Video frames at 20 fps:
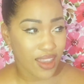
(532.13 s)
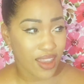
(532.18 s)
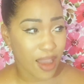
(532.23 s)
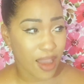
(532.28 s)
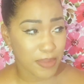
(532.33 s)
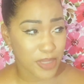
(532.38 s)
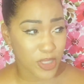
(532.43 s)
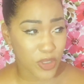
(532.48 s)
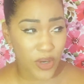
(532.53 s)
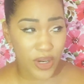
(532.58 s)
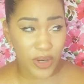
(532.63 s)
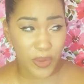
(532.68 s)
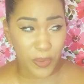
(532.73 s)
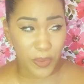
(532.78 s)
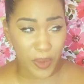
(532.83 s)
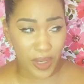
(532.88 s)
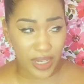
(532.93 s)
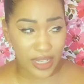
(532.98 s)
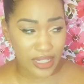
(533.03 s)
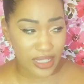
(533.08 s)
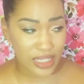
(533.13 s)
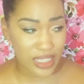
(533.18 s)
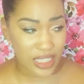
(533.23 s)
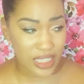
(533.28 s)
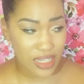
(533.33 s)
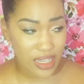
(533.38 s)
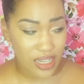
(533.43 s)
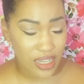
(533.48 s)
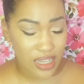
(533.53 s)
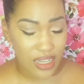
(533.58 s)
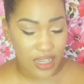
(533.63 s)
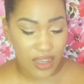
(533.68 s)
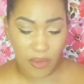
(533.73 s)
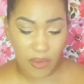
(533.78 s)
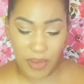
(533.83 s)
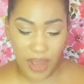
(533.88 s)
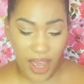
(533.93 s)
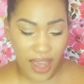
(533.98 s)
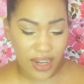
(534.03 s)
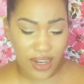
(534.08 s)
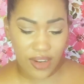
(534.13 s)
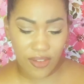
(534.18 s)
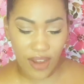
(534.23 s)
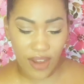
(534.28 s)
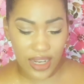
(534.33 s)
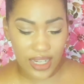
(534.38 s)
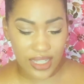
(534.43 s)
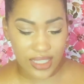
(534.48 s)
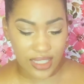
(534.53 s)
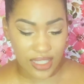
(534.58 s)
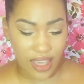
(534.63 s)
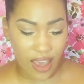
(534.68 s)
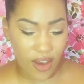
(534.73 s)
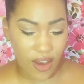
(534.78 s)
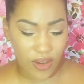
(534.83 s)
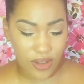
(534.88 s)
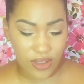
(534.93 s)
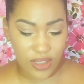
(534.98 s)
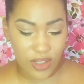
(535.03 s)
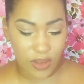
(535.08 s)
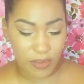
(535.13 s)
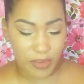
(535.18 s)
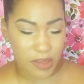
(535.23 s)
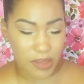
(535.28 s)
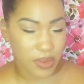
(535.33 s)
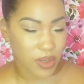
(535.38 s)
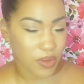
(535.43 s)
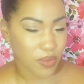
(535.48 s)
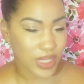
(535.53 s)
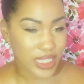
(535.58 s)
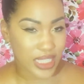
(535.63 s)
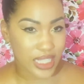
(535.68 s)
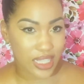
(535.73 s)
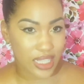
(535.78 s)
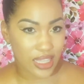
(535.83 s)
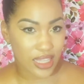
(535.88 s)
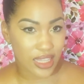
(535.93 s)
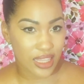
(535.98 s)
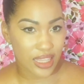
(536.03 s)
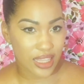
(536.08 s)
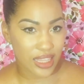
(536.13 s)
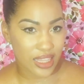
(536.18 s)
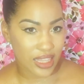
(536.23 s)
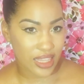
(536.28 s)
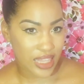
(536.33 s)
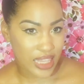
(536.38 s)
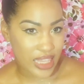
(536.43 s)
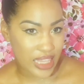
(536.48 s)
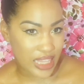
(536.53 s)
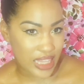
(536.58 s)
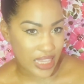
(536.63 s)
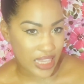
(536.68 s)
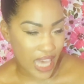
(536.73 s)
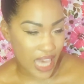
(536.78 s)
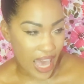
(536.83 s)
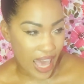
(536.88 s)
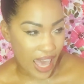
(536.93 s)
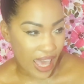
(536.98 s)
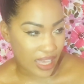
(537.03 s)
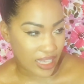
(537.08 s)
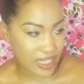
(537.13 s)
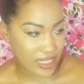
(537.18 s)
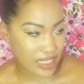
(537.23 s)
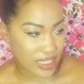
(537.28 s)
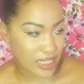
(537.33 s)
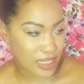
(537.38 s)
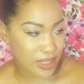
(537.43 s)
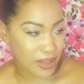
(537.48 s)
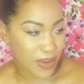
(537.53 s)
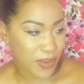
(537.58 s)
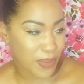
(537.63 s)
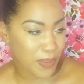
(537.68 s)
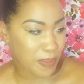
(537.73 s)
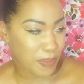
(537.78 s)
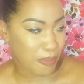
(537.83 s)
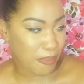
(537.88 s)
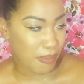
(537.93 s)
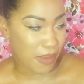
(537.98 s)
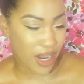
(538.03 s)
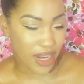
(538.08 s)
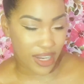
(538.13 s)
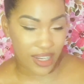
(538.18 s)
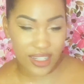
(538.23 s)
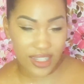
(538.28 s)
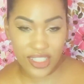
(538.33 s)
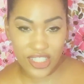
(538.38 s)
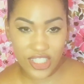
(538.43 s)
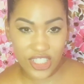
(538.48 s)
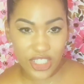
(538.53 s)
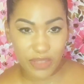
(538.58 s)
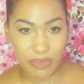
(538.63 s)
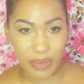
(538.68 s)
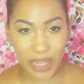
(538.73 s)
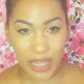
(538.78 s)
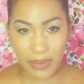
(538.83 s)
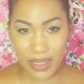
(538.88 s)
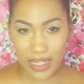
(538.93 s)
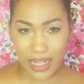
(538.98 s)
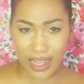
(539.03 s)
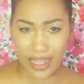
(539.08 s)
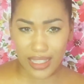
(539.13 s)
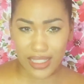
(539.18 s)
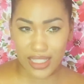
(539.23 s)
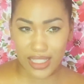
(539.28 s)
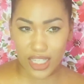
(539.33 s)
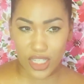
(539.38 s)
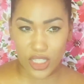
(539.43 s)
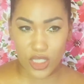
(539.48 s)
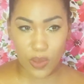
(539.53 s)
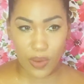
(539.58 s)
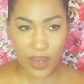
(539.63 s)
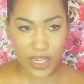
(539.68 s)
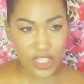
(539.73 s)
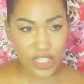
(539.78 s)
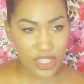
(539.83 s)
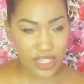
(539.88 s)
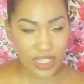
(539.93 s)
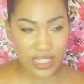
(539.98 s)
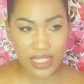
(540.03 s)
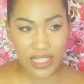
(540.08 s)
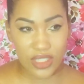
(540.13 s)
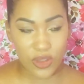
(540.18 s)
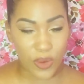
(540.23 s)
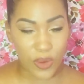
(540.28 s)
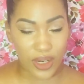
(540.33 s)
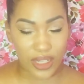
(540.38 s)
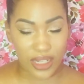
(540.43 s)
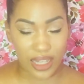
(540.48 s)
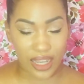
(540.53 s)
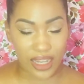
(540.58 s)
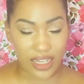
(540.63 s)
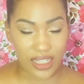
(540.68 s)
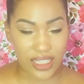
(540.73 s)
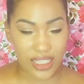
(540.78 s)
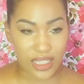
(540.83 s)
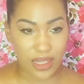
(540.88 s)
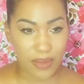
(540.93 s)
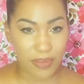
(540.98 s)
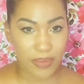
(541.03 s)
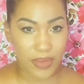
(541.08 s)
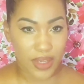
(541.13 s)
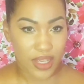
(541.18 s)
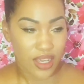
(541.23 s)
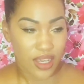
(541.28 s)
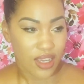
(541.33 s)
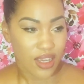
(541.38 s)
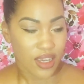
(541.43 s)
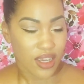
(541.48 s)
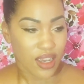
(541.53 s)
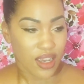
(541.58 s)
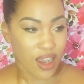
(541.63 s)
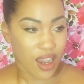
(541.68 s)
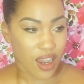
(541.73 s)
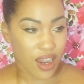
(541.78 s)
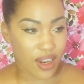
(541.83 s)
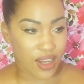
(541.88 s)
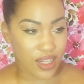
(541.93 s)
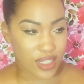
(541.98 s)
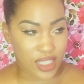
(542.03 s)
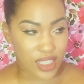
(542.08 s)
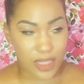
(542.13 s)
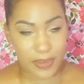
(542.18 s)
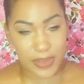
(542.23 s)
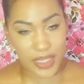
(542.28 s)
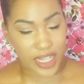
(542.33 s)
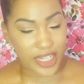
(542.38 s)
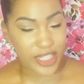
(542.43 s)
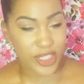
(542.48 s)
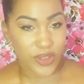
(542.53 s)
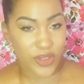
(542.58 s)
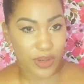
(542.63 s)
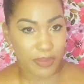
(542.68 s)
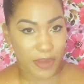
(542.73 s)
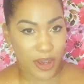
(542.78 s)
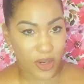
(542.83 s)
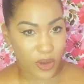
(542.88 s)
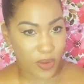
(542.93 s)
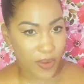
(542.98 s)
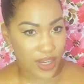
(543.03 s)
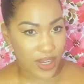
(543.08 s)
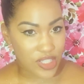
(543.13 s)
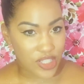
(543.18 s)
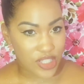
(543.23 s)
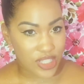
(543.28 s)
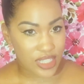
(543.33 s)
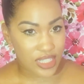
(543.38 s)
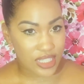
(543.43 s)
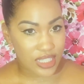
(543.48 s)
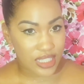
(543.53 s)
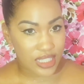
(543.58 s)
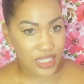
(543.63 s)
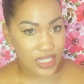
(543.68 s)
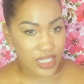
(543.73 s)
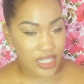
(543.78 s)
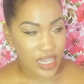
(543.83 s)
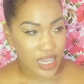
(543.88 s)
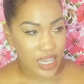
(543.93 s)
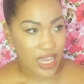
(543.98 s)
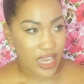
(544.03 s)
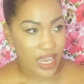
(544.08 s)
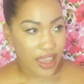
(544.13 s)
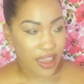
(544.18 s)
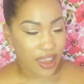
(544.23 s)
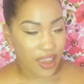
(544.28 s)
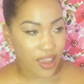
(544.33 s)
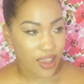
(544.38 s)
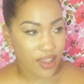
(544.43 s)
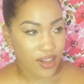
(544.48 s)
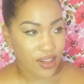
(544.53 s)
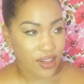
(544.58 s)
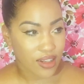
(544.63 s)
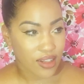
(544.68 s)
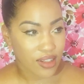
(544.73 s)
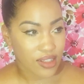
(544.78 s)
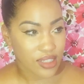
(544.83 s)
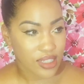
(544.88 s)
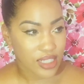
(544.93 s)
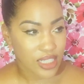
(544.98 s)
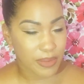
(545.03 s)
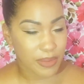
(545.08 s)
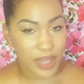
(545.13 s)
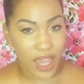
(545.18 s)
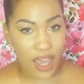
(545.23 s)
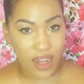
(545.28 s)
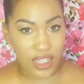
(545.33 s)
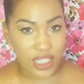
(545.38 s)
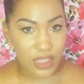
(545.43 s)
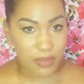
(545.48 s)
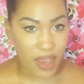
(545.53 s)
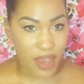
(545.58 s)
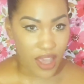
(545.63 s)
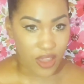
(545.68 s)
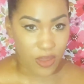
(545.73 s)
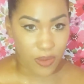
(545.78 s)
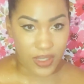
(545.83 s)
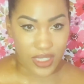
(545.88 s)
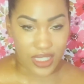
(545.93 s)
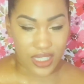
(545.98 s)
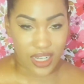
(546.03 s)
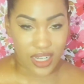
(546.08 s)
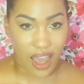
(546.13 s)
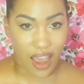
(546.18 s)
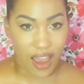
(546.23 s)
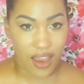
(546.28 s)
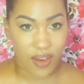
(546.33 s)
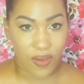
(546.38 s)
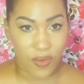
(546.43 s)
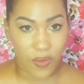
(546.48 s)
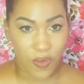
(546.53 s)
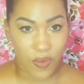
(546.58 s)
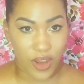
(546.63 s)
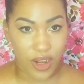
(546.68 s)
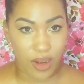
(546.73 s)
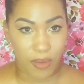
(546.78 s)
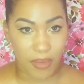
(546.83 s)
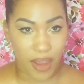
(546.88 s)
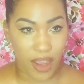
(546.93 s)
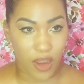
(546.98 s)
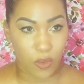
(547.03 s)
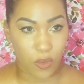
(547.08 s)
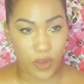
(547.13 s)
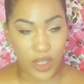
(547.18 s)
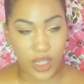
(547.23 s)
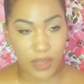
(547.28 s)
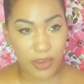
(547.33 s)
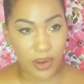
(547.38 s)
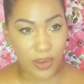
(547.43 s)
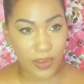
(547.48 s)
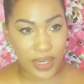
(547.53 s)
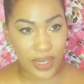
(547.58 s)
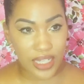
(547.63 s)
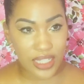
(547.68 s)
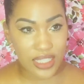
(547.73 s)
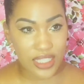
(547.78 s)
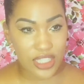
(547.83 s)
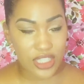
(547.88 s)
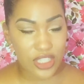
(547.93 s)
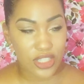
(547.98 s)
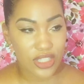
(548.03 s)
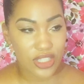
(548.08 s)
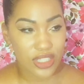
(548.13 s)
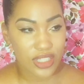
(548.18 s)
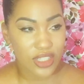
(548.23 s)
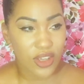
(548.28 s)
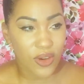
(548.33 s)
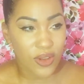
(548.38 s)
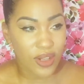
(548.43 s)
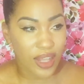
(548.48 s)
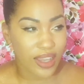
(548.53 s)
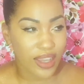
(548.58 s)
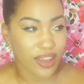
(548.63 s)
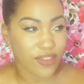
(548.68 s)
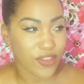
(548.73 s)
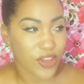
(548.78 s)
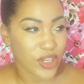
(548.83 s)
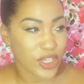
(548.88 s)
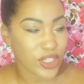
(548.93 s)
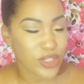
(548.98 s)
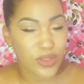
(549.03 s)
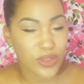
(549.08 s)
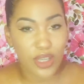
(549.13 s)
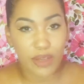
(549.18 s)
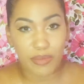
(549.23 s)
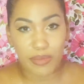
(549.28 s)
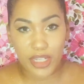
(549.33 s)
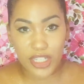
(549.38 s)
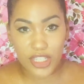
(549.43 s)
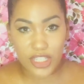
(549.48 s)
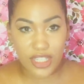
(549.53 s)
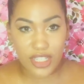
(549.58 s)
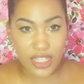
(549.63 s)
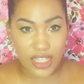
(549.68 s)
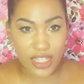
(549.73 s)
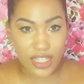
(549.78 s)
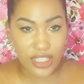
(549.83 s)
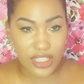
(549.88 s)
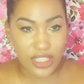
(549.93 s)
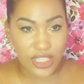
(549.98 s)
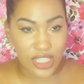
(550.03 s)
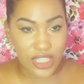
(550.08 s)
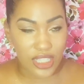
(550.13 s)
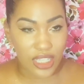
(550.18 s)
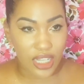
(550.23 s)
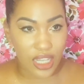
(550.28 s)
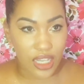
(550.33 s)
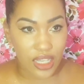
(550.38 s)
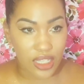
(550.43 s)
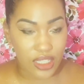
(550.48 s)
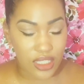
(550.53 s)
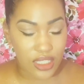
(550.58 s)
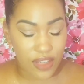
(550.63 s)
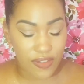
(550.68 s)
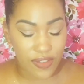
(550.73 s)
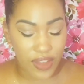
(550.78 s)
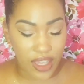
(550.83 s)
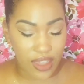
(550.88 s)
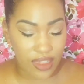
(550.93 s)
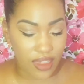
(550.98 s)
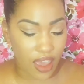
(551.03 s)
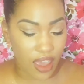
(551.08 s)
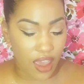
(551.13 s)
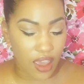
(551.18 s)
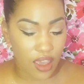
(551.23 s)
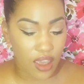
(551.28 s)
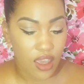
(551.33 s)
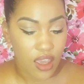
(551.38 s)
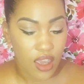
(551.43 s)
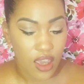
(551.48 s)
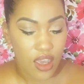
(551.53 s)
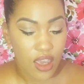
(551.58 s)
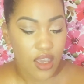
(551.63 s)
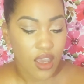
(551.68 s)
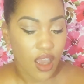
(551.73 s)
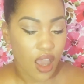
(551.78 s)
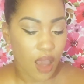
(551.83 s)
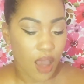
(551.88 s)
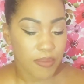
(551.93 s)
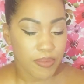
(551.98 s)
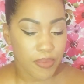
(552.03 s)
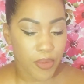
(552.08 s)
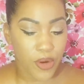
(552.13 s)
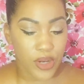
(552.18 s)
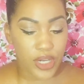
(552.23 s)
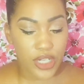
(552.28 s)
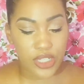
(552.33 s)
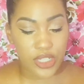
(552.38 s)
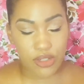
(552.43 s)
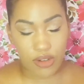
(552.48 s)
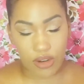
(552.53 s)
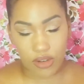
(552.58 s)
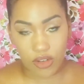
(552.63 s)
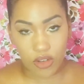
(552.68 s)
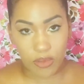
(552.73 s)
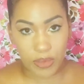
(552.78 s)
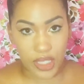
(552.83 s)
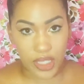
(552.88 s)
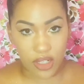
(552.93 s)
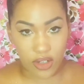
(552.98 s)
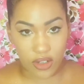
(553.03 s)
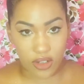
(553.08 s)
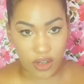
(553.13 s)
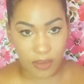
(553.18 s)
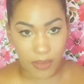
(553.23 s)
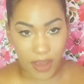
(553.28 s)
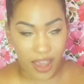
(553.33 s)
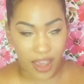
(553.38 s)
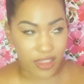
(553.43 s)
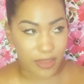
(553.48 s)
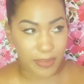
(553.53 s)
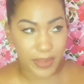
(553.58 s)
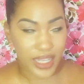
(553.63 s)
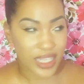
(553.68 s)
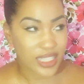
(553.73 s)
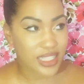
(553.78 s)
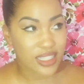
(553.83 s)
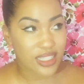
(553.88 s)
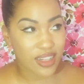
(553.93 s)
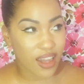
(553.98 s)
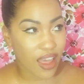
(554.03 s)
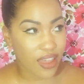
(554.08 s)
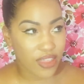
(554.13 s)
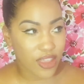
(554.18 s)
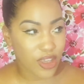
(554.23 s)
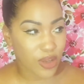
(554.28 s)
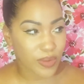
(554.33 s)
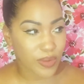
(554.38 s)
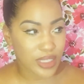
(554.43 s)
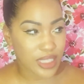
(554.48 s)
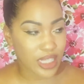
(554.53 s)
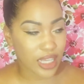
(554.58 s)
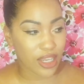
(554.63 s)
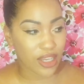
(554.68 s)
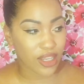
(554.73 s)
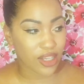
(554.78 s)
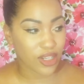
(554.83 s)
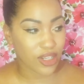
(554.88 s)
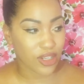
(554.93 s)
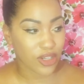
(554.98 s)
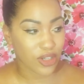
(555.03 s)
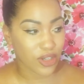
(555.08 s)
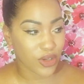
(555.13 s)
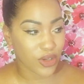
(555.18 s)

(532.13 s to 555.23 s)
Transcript: I'm sure it was, but I didn't write it down, so maybe it wasn't that much. Maybe like 6 questions or like some unsubstantial amount of questions. And to be honest, math was not one of my weak points. So like if you can do commissions and like stuff like that, I'm pretty sure you'll be good on the math because nothing was like